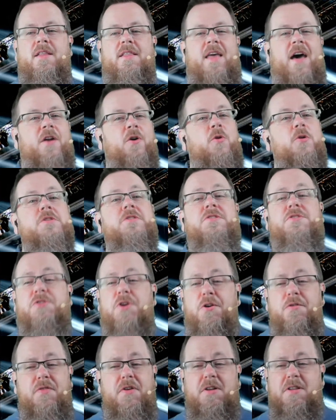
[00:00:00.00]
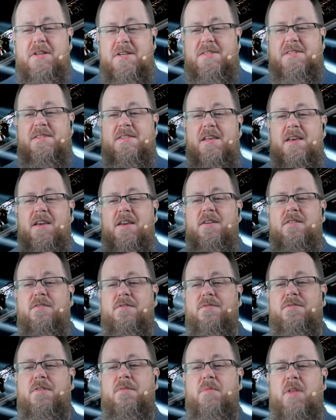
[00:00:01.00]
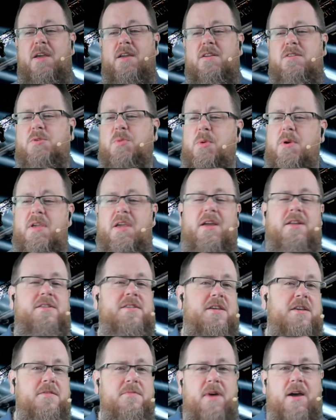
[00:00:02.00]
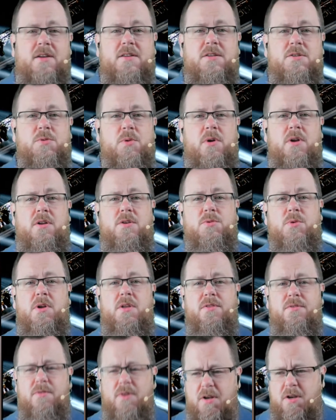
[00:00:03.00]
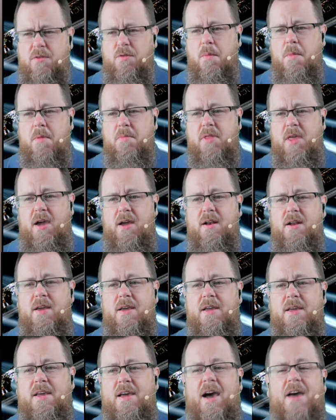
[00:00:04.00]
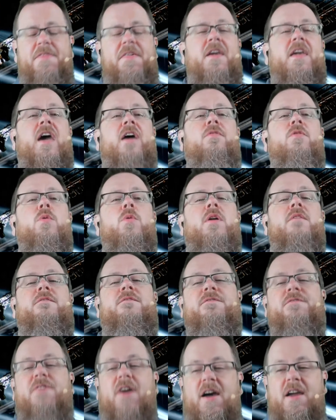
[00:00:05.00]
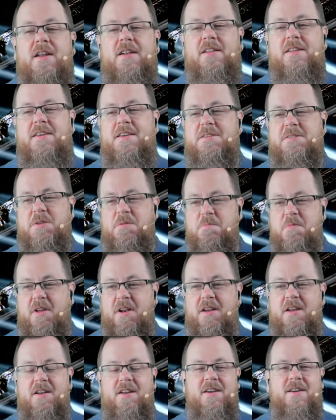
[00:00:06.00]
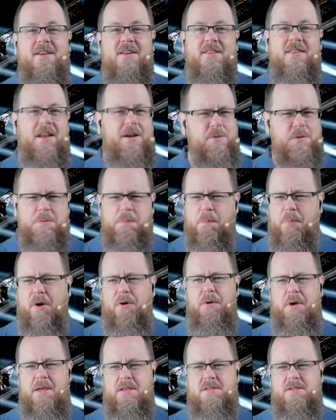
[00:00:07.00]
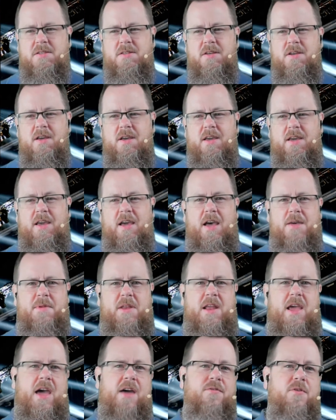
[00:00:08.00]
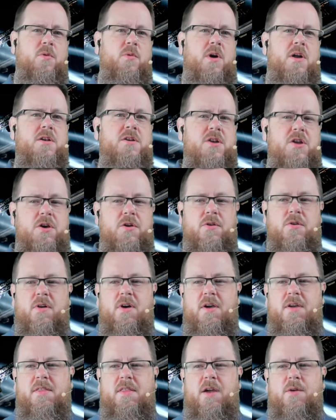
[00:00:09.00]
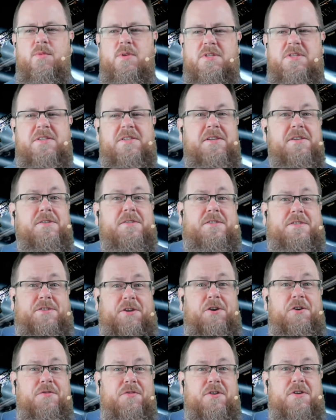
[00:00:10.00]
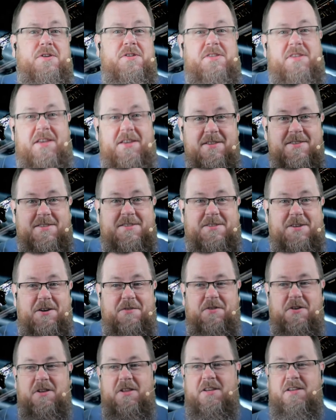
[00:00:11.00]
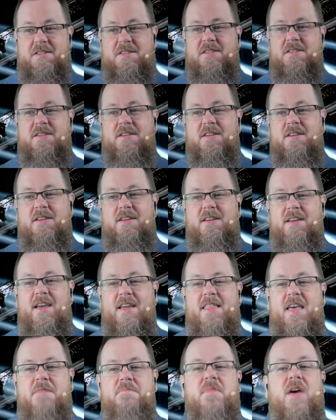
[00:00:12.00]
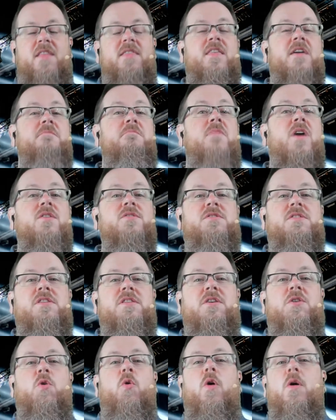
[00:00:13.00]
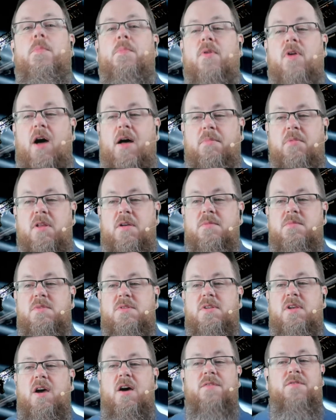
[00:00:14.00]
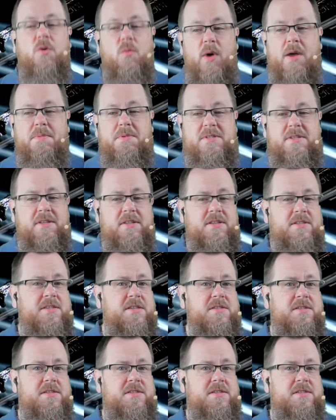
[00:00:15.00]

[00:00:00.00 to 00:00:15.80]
And that whole serverless thing from like 2018 back to 2023, do you remember that? I think everyone finally has admitted that it was bogus. I mean, everyone knew there was still servers in serverless. And that meant that most of the core problems of the web still